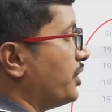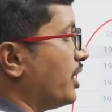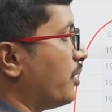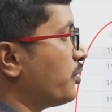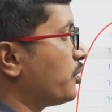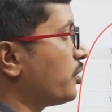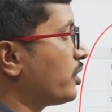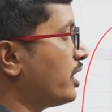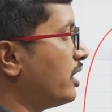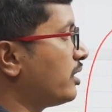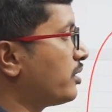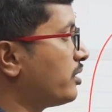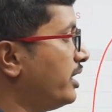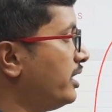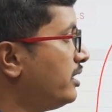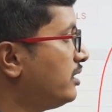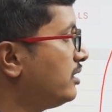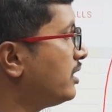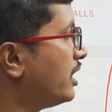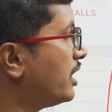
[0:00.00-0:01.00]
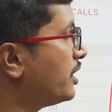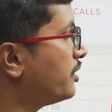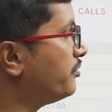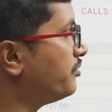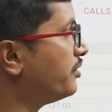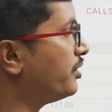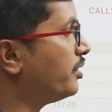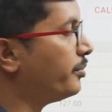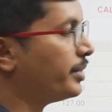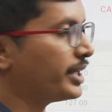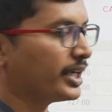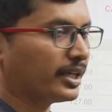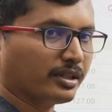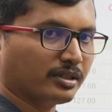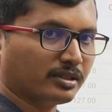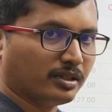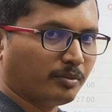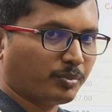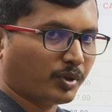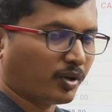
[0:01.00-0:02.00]
have to calculate and we will be getting
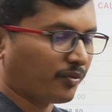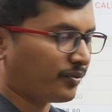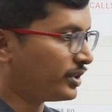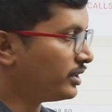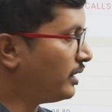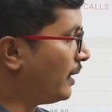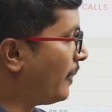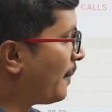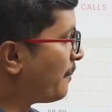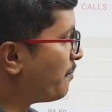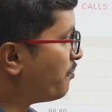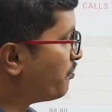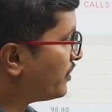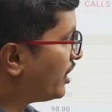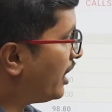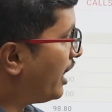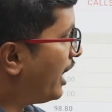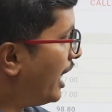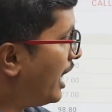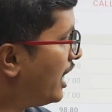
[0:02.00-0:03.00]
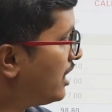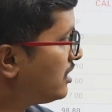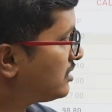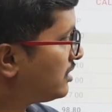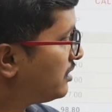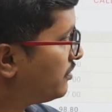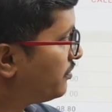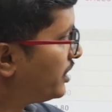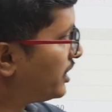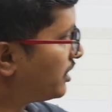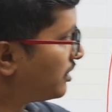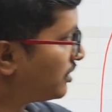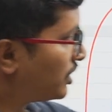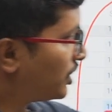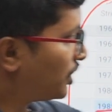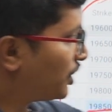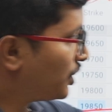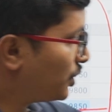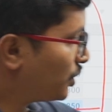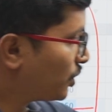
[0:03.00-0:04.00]
the profit. As and when
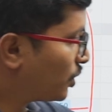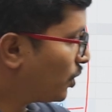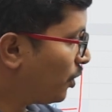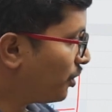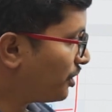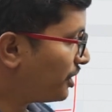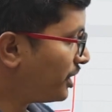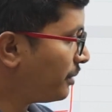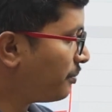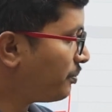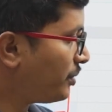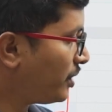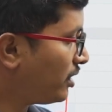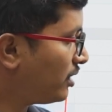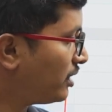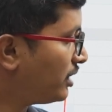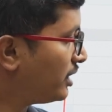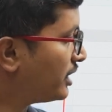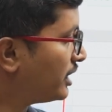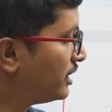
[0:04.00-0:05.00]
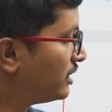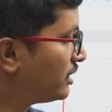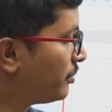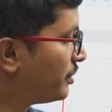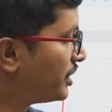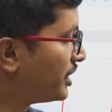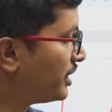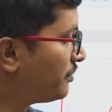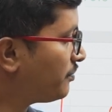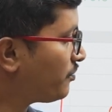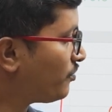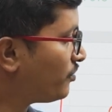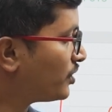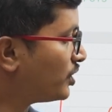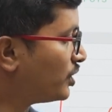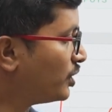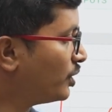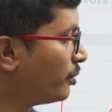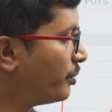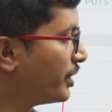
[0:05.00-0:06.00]
you go deep in the money,
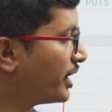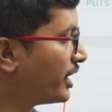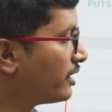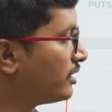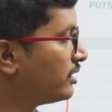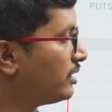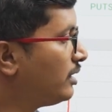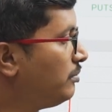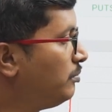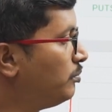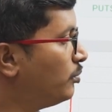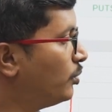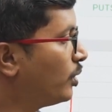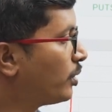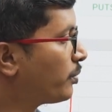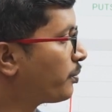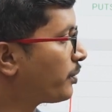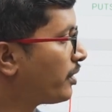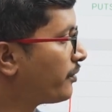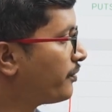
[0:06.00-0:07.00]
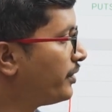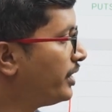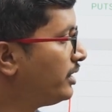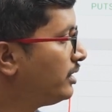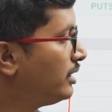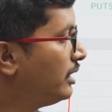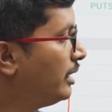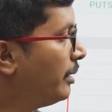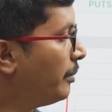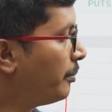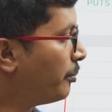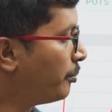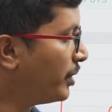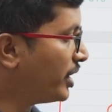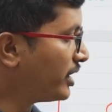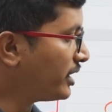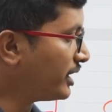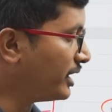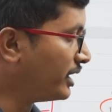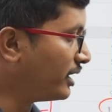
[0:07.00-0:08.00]
you will be getting the more profit,
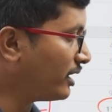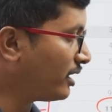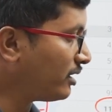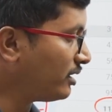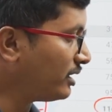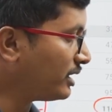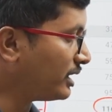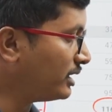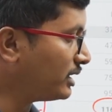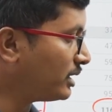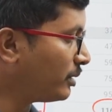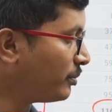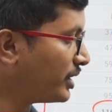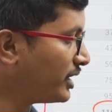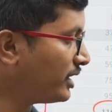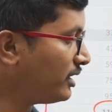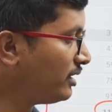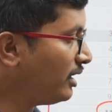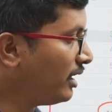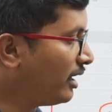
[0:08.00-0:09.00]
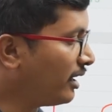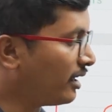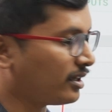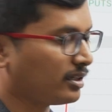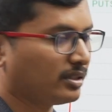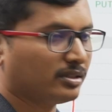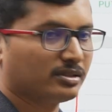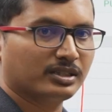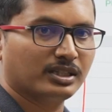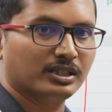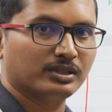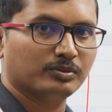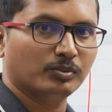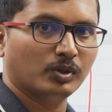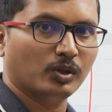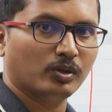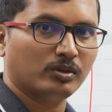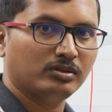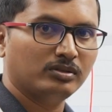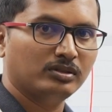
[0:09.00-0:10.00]
but here in the money risk is
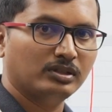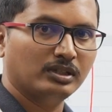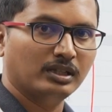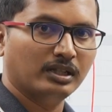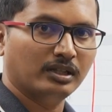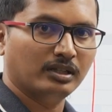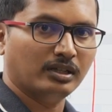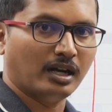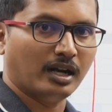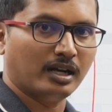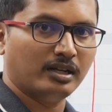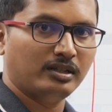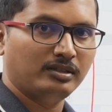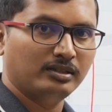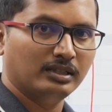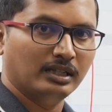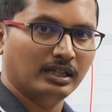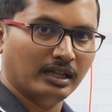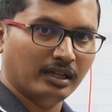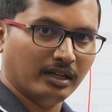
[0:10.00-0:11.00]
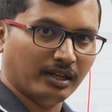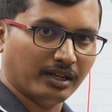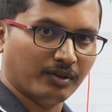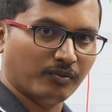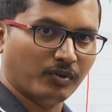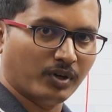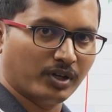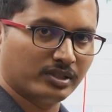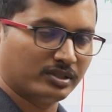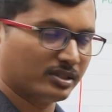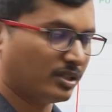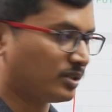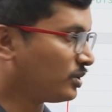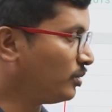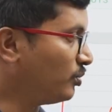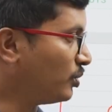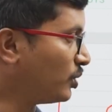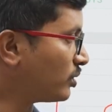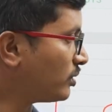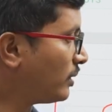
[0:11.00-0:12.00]
more and reward is also
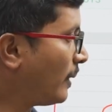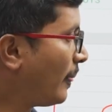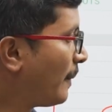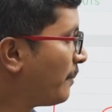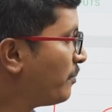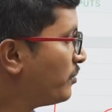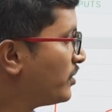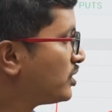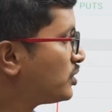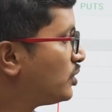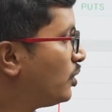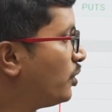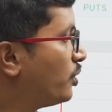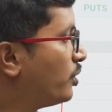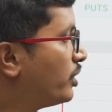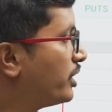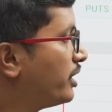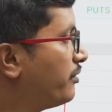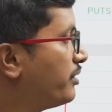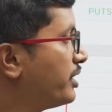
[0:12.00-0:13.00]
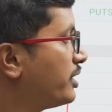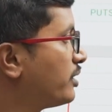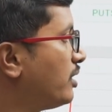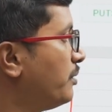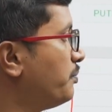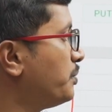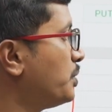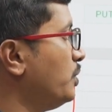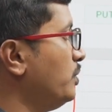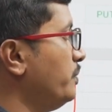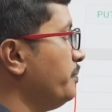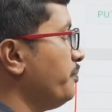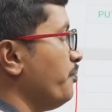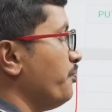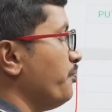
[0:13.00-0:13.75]
more. So when you come to